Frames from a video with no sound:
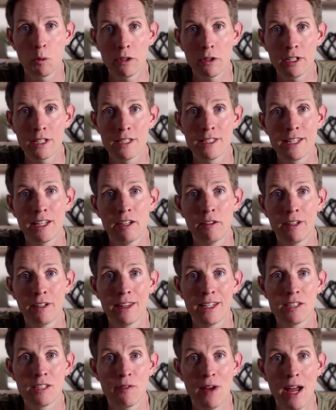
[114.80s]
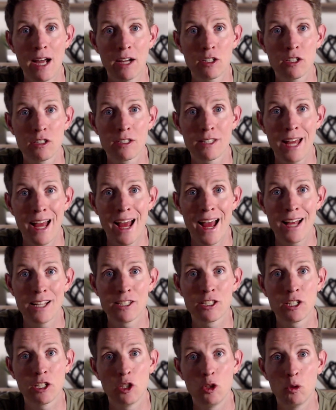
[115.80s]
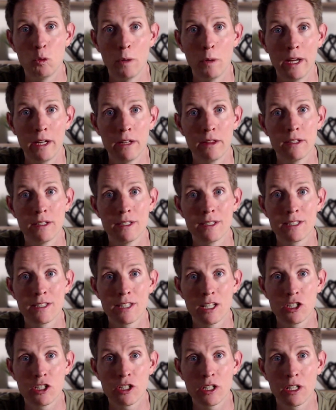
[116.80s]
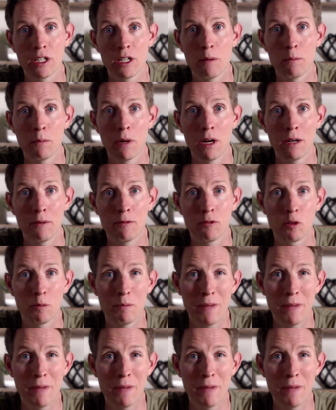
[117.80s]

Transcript: worth considering these factors as you weigh the decision, but for